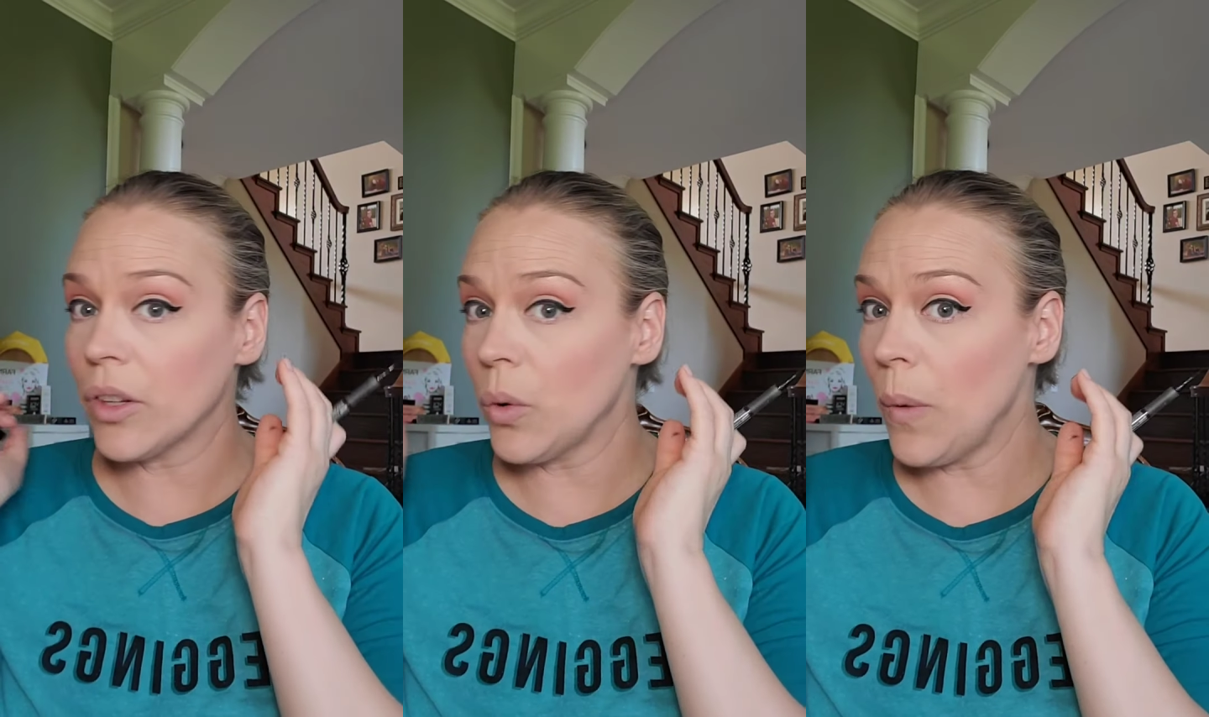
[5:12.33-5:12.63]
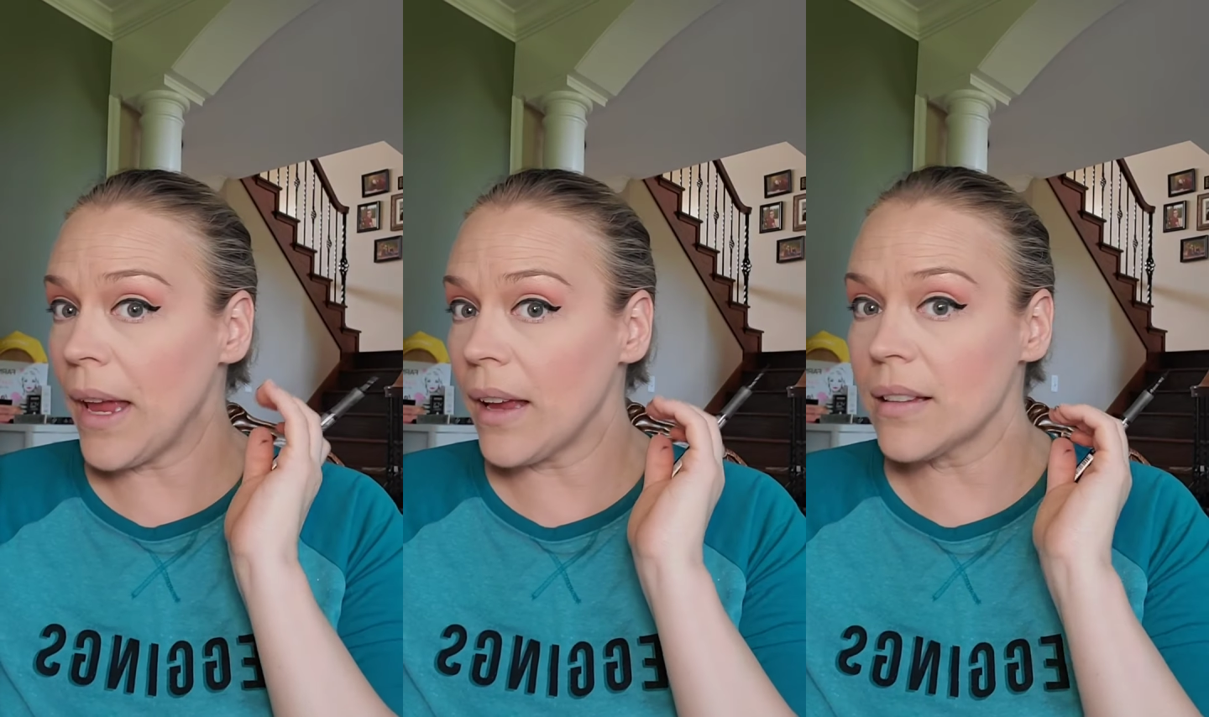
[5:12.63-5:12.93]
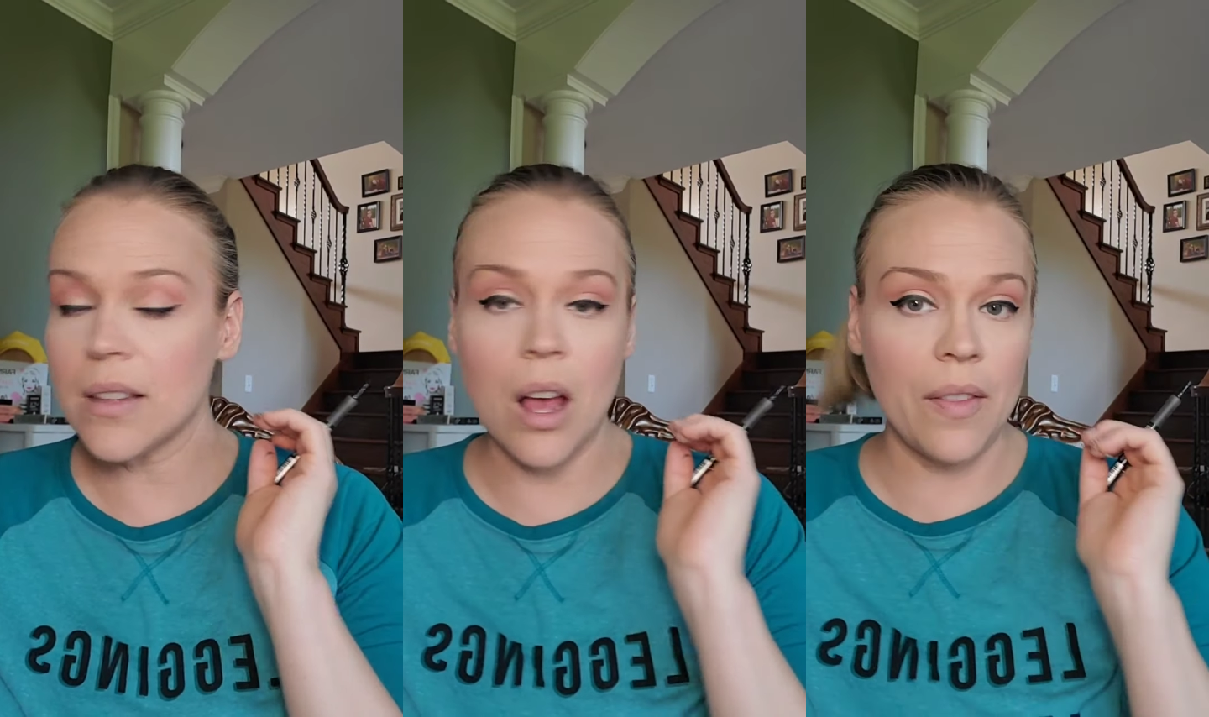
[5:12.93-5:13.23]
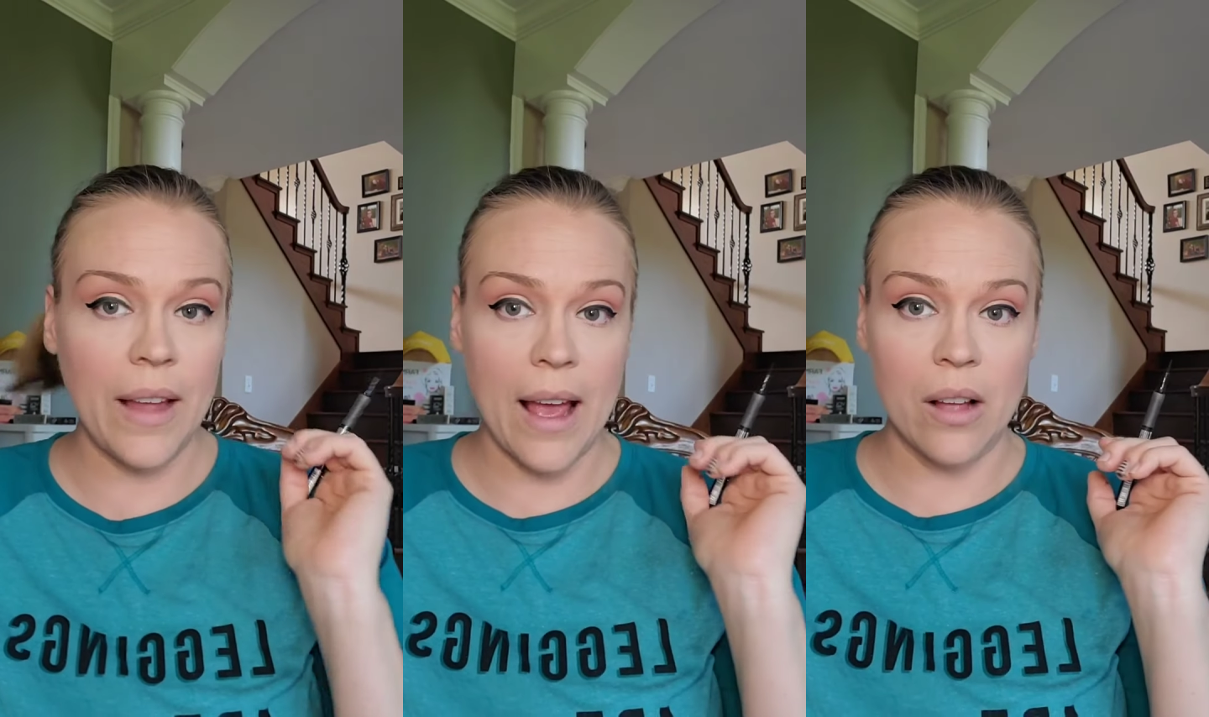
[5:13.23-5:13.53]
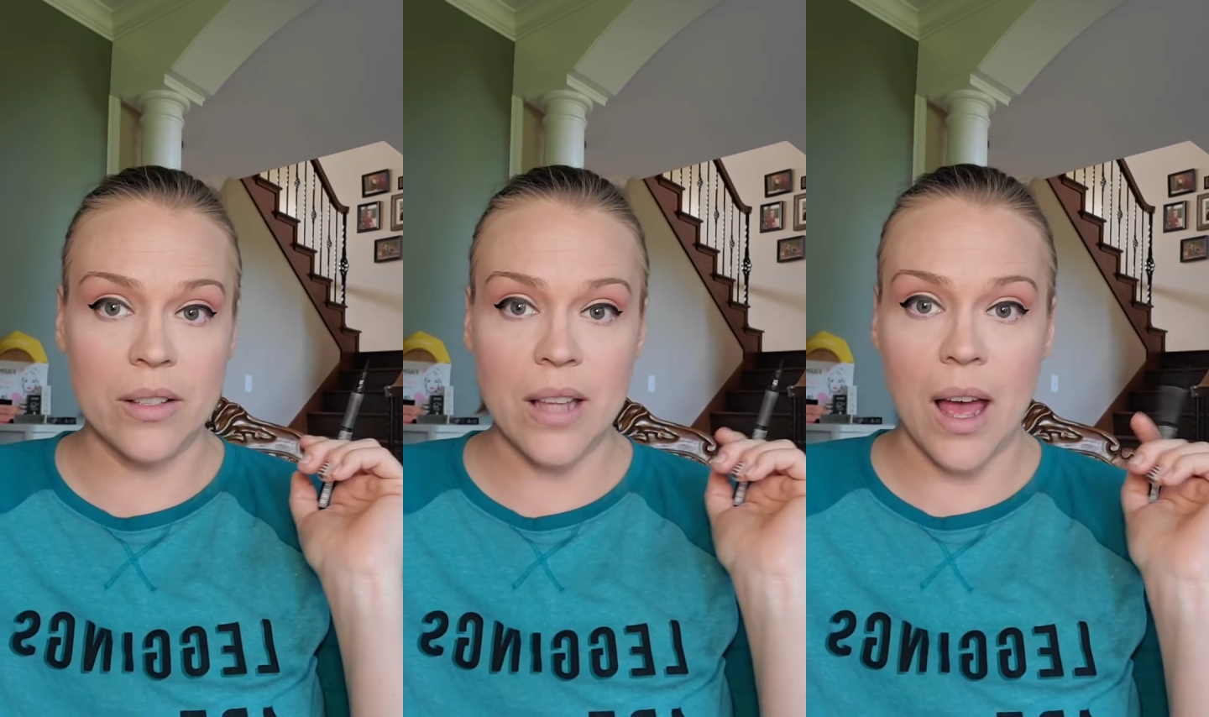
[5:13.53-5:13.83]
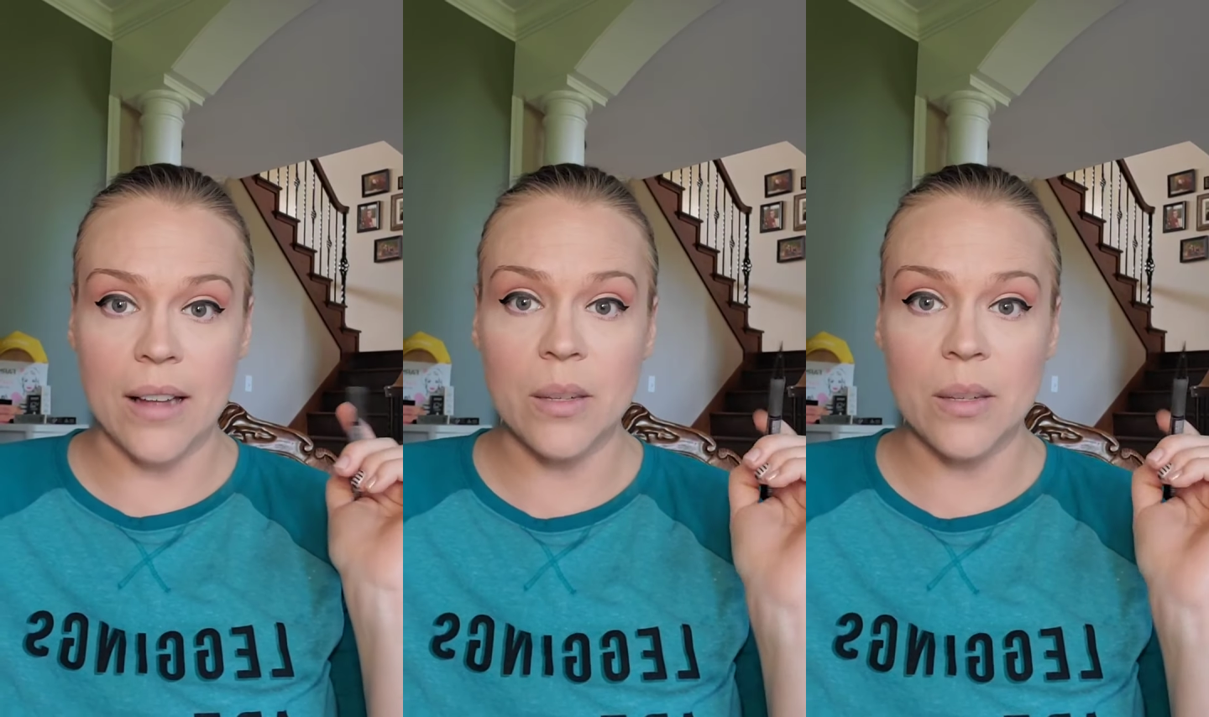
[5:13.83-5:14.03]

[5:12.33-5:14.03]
little wings on the outside,